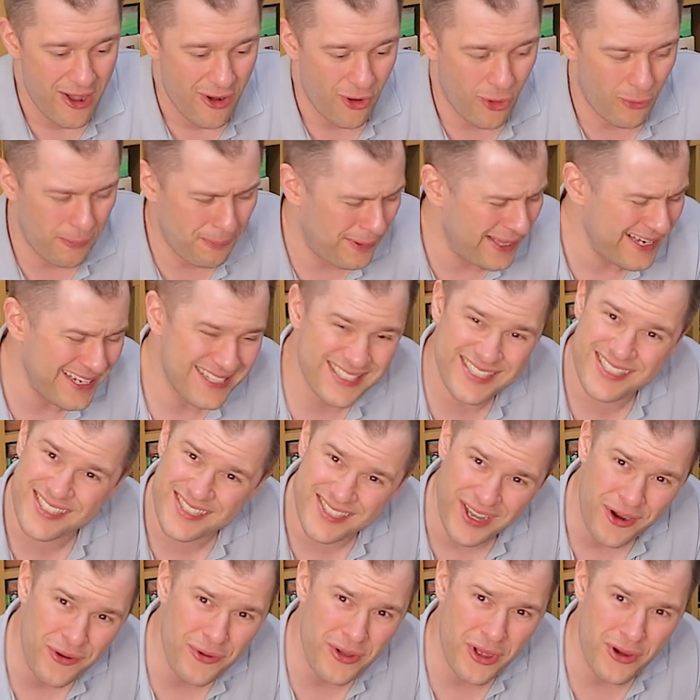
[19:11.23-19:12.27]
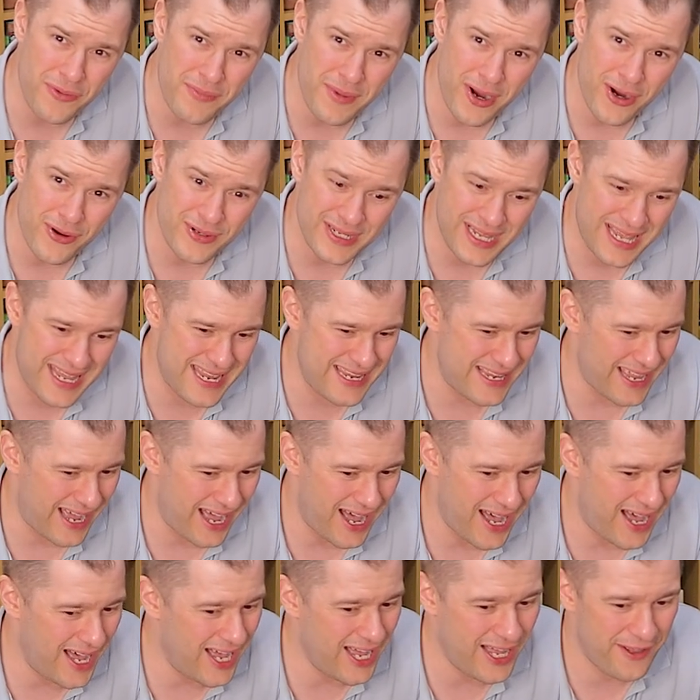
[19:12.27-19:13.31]
or play a solo mode in
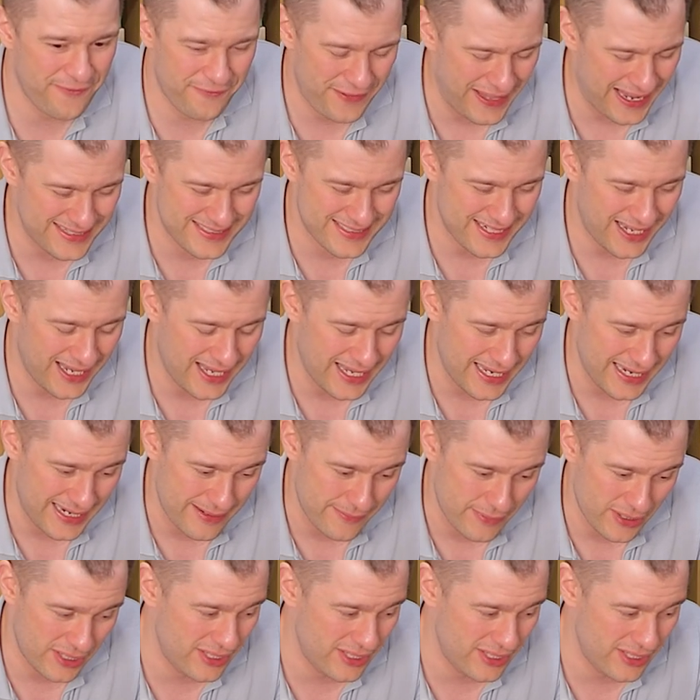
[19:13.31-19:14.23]
half that time.